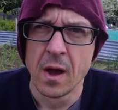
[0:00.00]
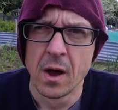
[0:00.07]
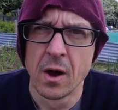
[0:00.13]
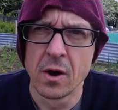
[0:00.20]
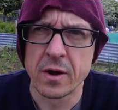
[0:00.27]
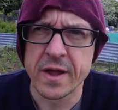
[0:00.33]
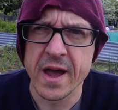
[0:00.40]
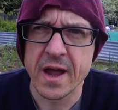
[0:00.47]

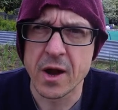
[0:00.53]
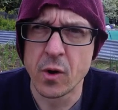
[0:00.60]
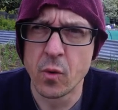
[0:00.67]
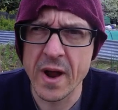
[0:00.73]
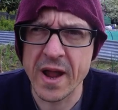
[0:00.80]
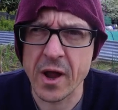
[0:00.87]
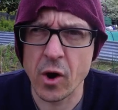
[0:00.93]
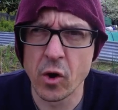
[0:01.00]
Okay,
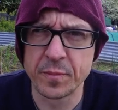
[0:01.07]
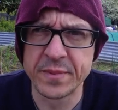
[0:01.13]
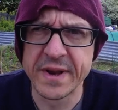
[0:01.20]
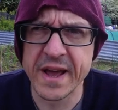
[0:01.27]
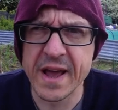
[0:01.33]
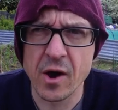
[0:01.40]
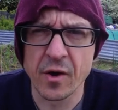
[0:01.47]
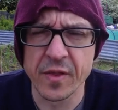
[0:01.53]
quick
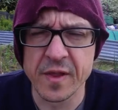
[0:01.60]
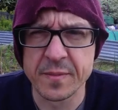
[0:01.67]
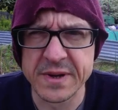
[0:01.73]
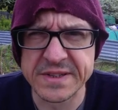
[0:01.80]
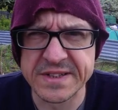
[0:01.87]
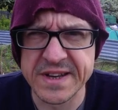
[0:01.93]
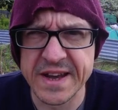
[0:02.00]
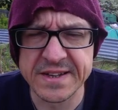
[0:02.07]
update on the
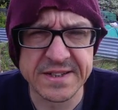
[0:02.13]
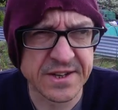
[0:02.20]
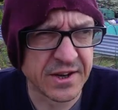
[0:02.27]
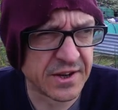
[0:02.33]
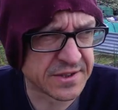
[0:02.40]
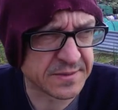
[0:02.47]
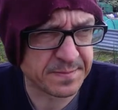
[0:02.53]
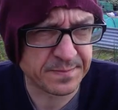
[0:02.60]

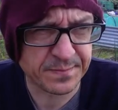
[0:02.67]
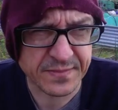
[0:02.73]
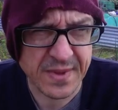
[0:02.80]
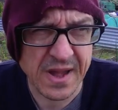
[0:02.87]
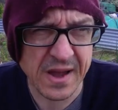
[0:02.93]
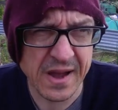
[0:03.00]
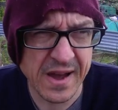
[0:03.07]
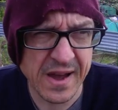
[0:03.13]
potatoes.
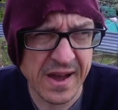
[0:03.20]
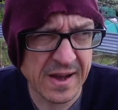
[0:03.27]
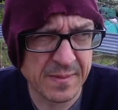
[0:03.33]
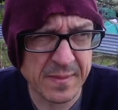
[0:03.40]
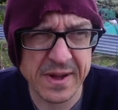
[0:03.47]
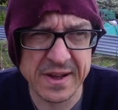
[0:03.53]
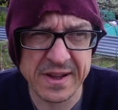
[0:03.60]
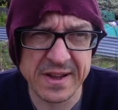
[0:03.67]

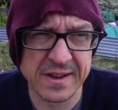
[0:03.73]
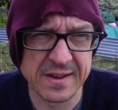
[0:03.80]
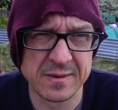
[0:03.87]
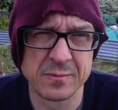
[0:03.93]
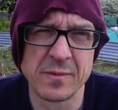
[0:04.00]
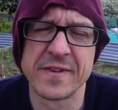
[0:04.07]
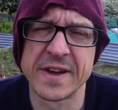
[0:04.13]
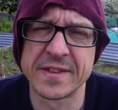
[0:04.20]

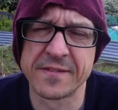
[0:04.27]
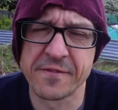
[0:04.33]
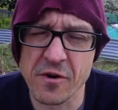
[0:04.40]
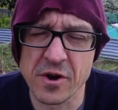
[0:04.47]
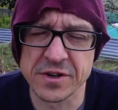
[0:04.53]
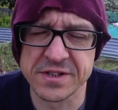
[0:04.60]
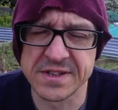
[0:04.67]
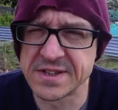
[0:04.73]
We've had
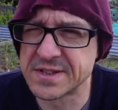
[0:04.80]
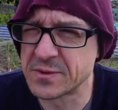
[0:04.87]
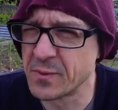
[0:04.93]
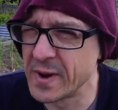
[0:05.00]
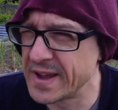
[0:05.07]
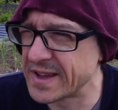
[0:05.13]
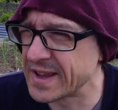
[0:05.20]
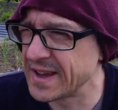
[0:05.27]
frost this
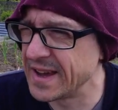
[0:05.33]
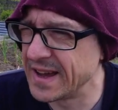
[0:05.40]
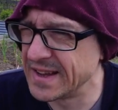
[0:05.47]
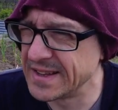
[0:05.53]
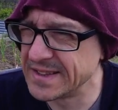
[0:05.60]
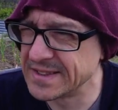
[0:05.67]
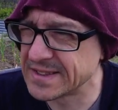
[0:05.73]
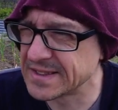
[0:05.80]
week
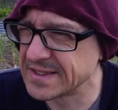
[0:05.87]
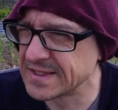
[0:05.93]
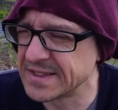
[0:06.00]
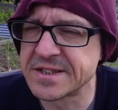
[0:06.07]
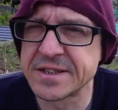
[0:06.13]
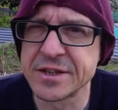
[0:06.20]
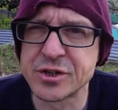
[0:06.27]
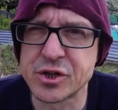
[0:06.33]
and
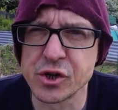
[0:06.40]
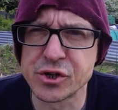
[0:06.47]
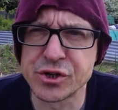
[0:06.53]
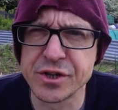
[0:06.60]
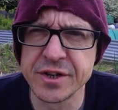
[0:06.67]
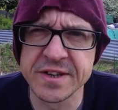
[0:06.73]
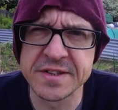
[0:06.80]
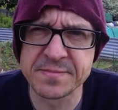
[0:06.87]
this
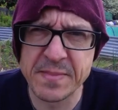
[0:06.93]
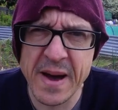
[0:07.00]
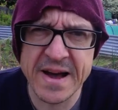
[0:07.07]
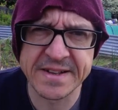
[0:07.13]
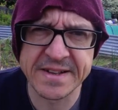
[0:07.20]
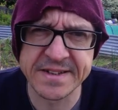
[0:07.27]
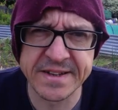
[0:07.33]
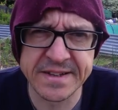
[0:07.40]
discussion is
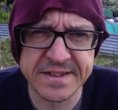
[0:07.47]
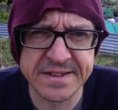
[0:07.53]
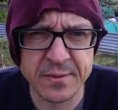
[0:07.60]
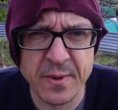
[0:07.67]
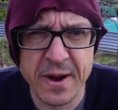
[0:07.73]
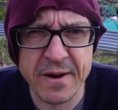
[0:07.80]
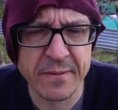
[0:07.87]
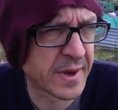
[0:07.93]
pertinent to
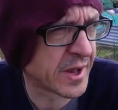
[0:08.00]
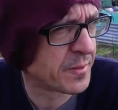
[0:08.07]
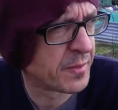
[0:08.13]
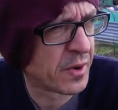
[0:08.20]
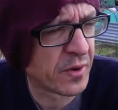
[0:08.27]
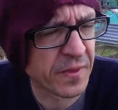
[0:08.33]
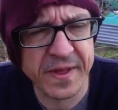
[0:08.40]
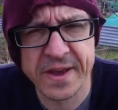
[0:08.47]
where I'm going to
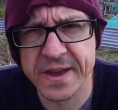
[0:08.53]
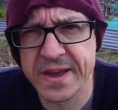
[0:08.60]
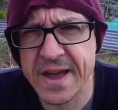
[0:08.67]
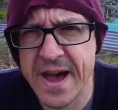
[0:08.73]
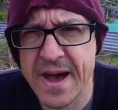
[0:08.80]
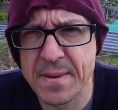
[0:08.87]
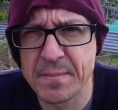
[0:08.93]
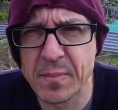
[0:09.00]
put
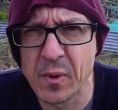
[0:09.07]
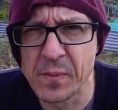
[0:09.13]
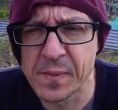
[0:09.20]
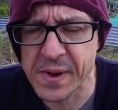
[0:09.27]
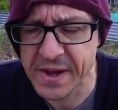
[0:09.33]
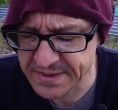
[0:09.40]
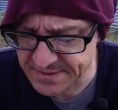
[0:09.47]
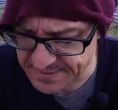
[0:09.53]
the
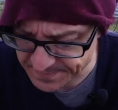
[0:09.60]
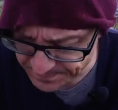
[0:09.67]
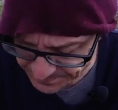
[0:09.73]
pumpkins.